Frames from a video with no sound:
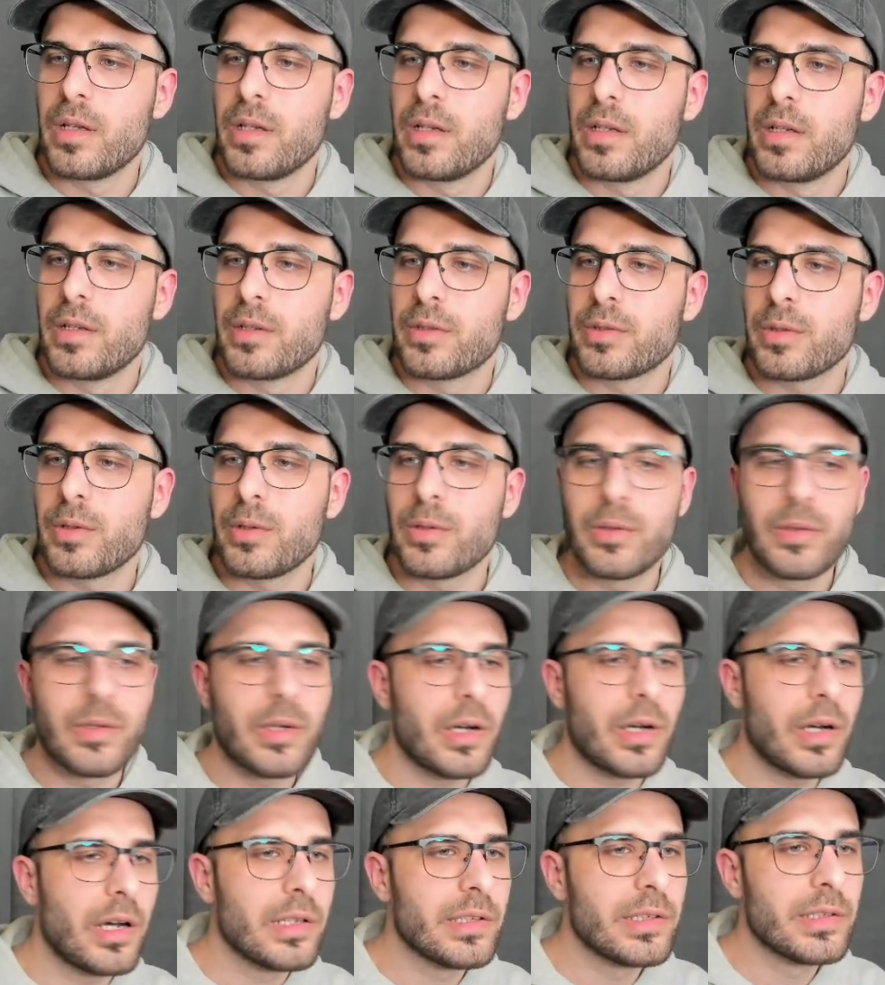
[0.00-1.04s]
So
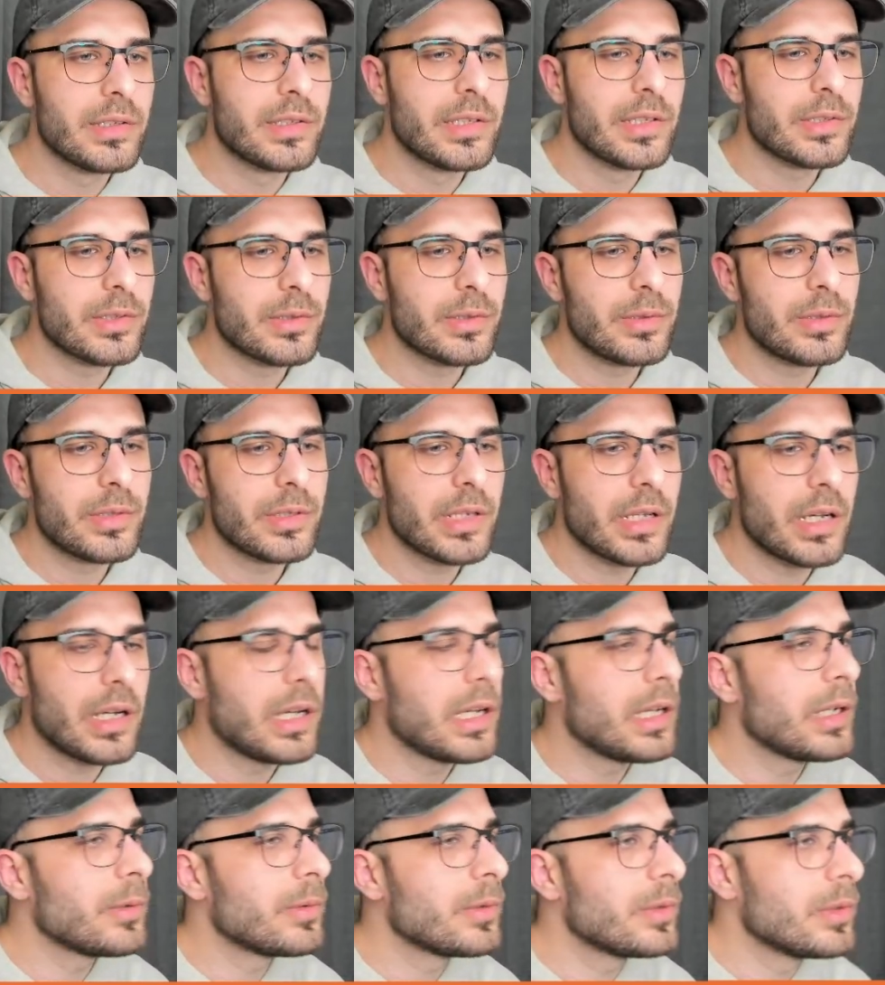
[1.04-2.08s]
on the Discord, I
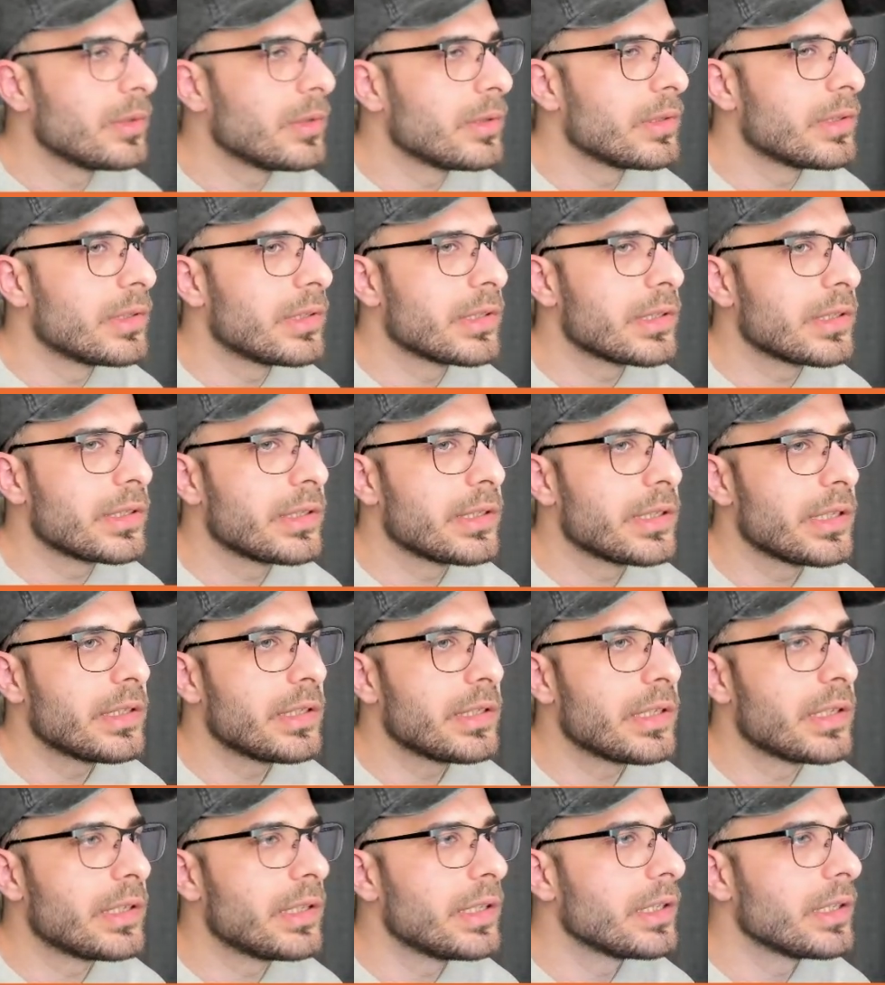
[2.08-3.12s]
will get the
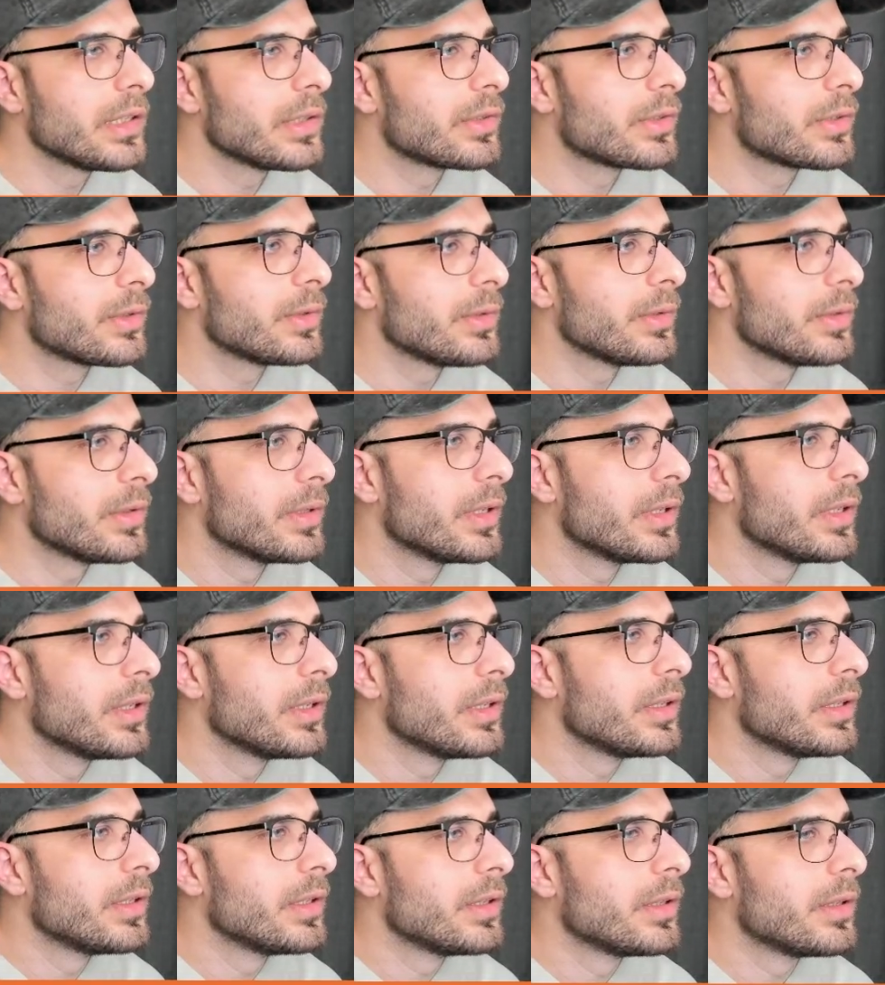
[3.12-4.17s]
link to.
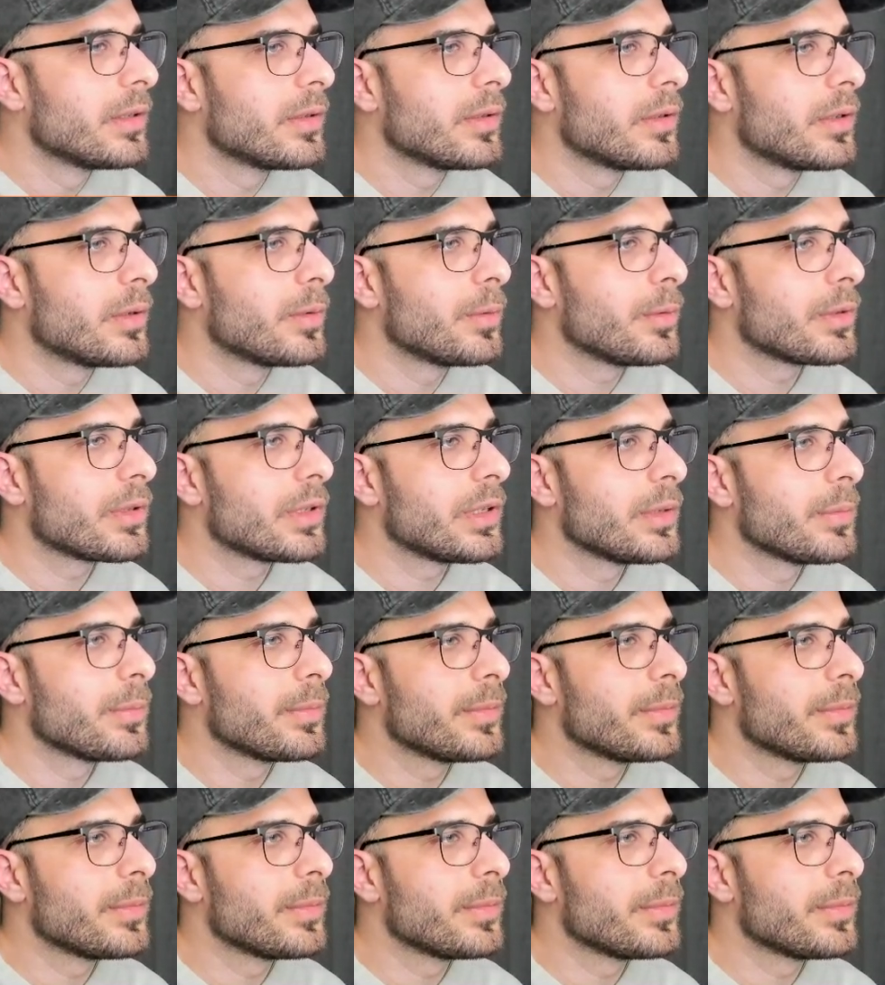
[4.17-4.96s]
Hold up.